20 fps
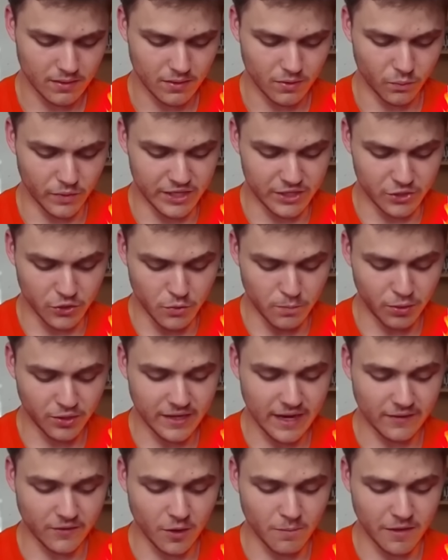We do
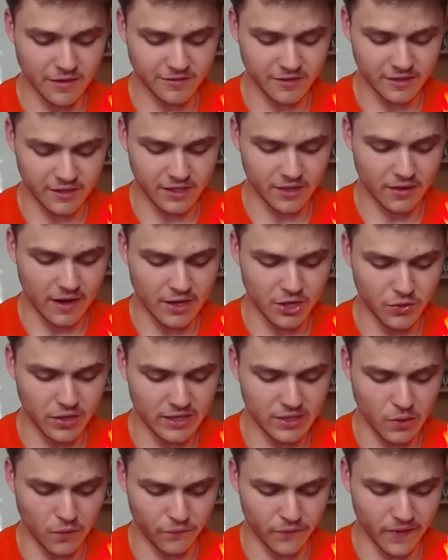protect our Musketeer, I knew
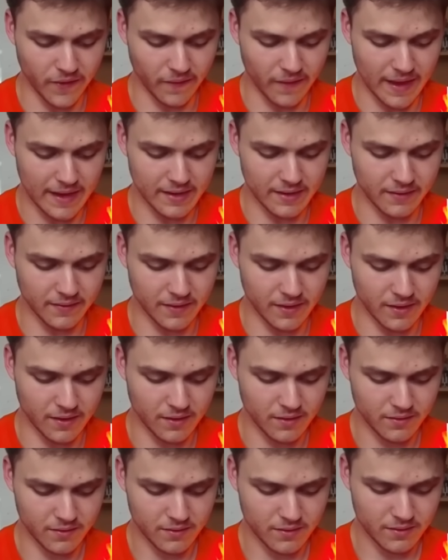he'd go for the lightning there.
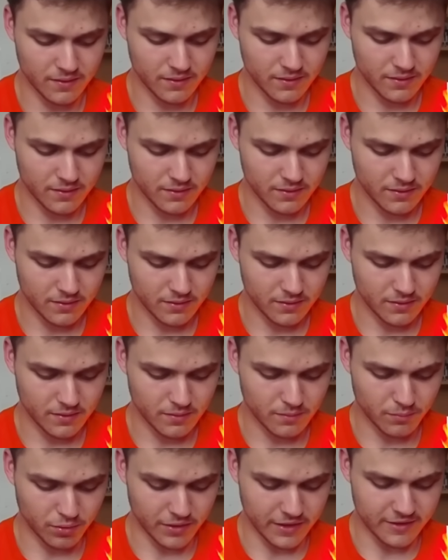
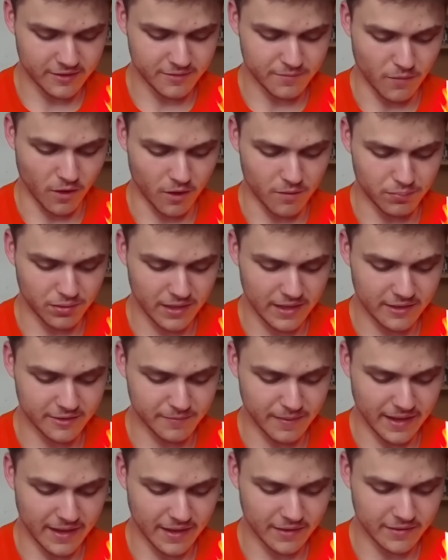Pretty smart plays
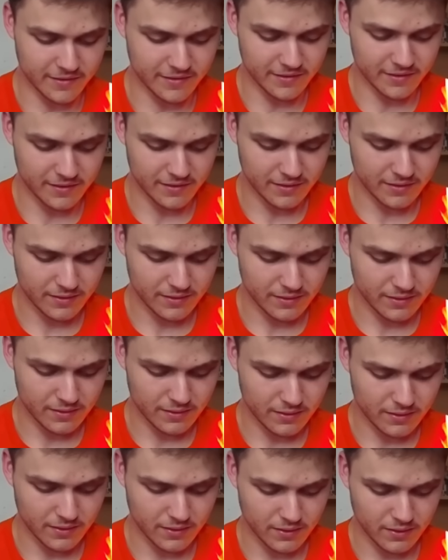by us.
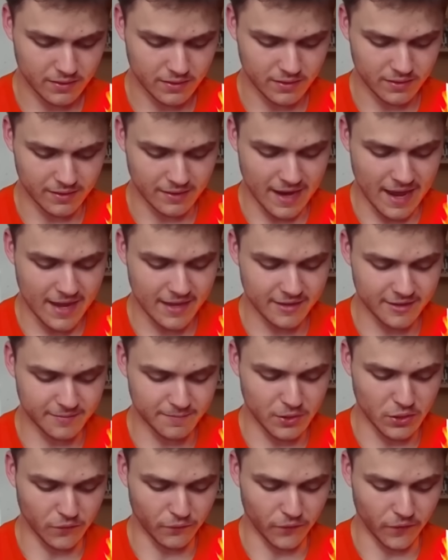Nice,
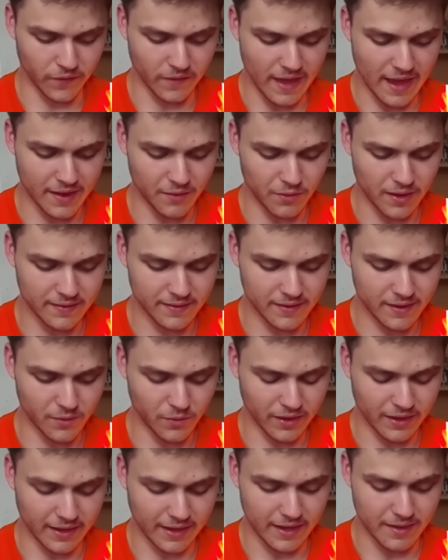beautiful knight right there. We're
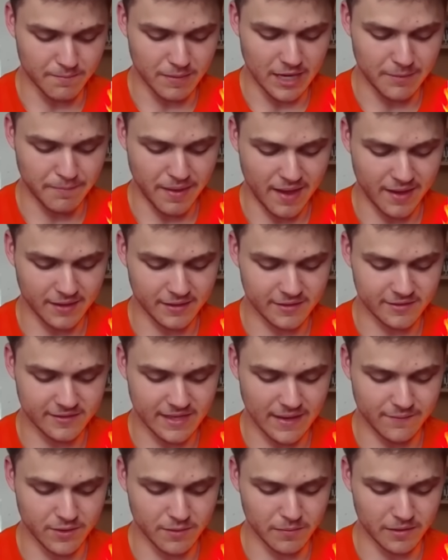going to get a mini Pekka to
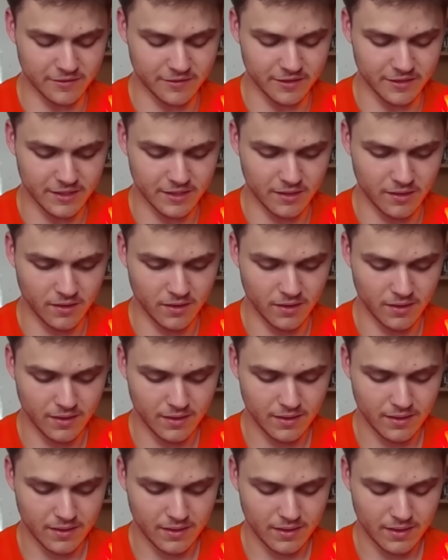save the Musketeer.
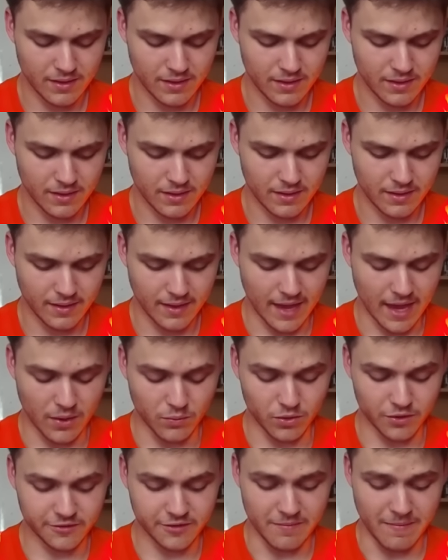And
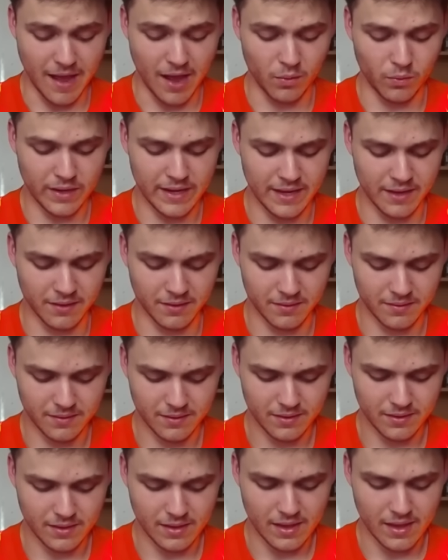we're somehow winning.
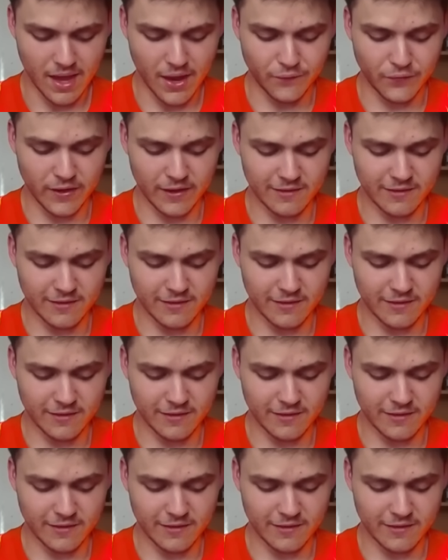I feel like